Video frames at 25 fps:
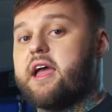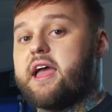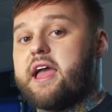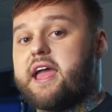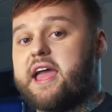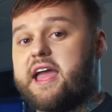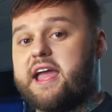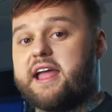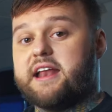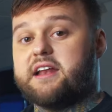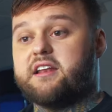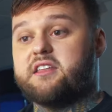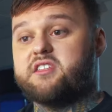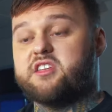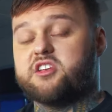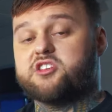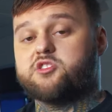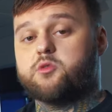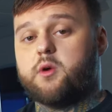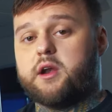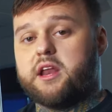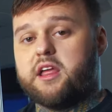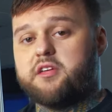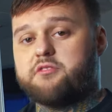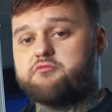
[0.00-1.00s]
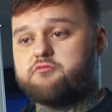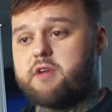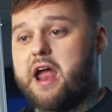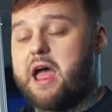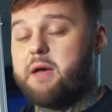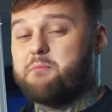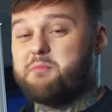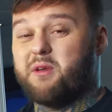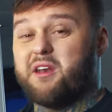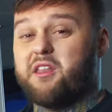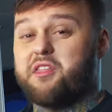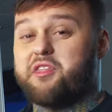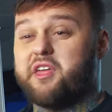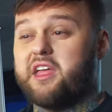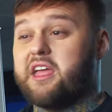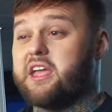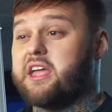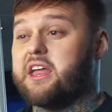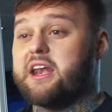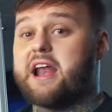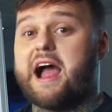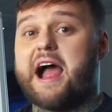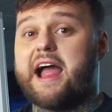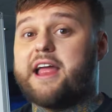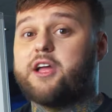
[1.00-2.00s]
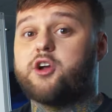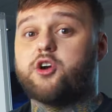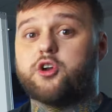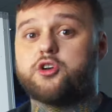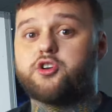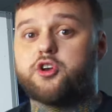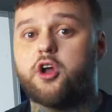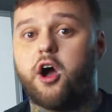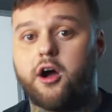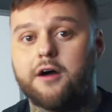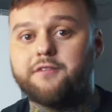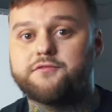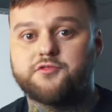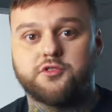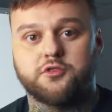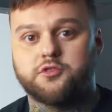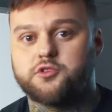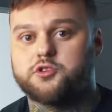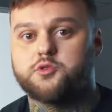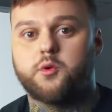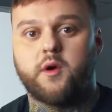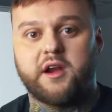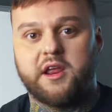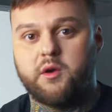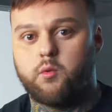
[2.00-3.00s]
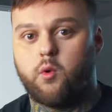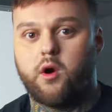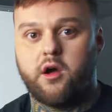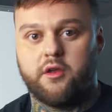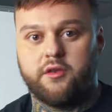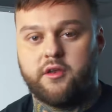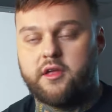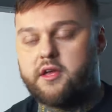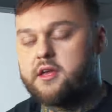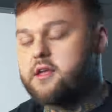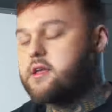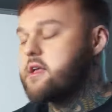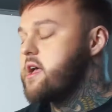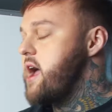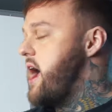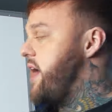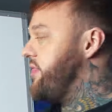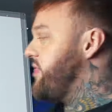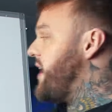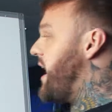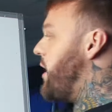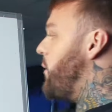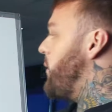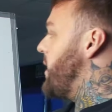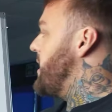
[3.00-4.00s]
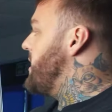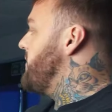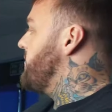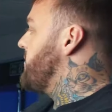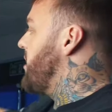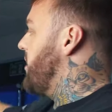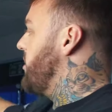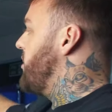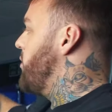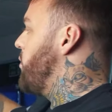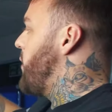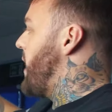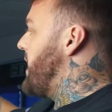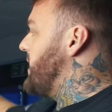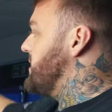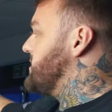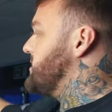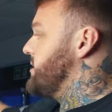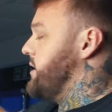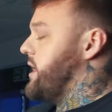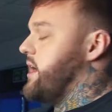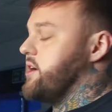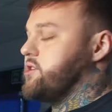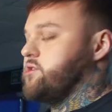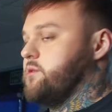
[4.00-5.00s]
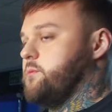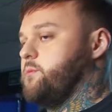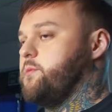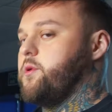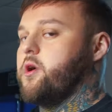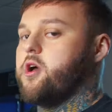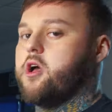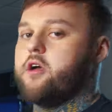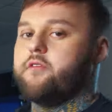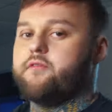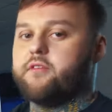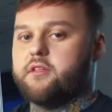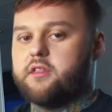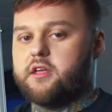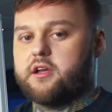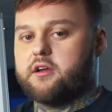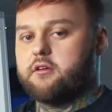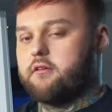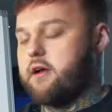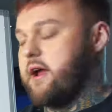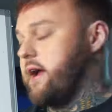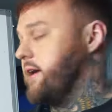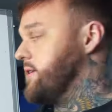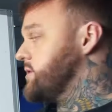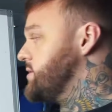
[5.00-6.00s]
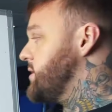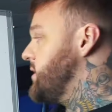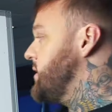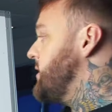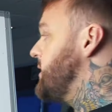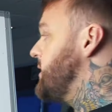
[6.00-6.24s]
hitting the 20th rep and thinking, I could not have done 21. And that way you've got the weight selection perfectly correct.